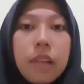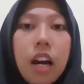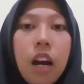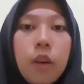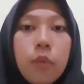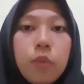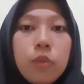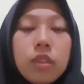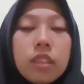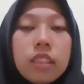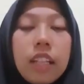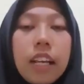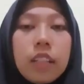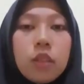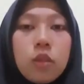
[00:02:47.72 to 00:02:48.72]
I would
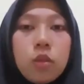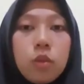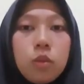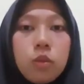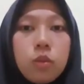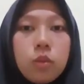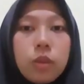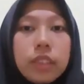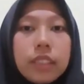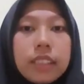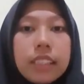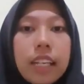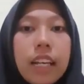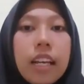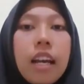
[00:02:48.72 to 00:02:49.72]
like to
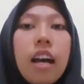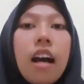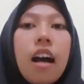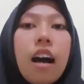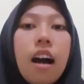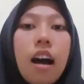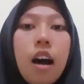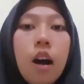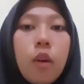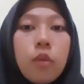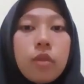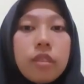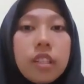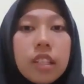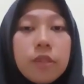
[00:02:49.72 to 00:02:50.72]
say
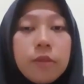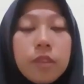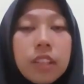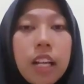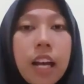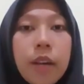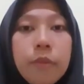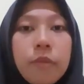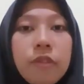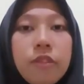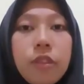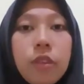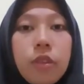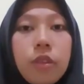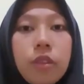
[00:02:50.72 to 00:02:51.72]
how grateful I am
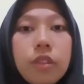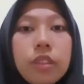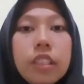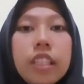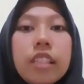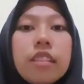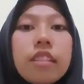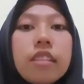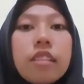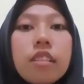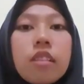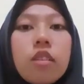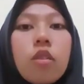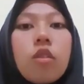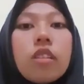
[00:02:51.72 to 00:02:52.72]
for this
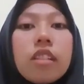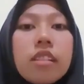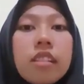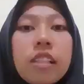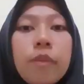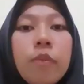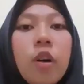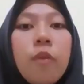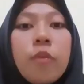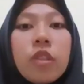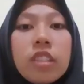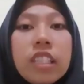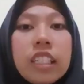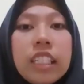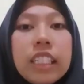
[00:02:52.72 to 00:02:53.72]
scholarship
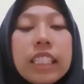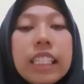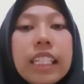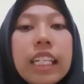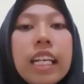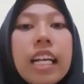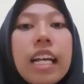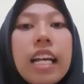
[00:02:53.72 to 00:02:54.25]
opportunity